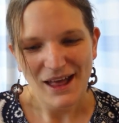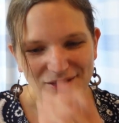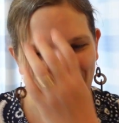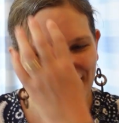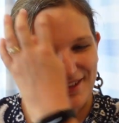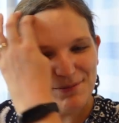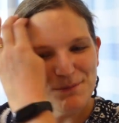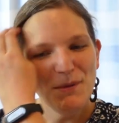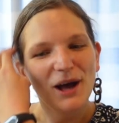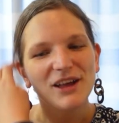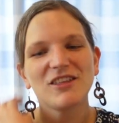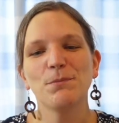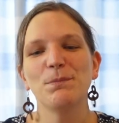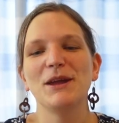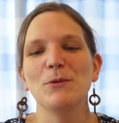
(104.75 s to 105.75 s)
This
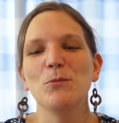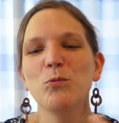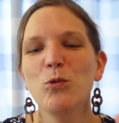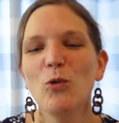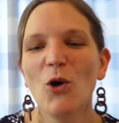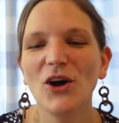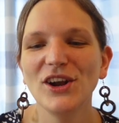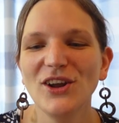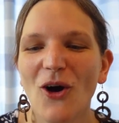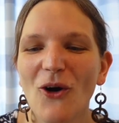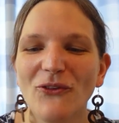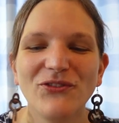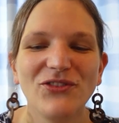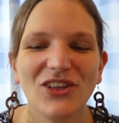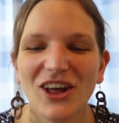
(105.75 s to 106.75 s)
must be one
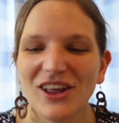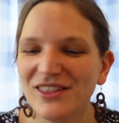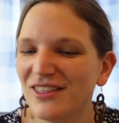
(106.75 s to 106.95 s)
of the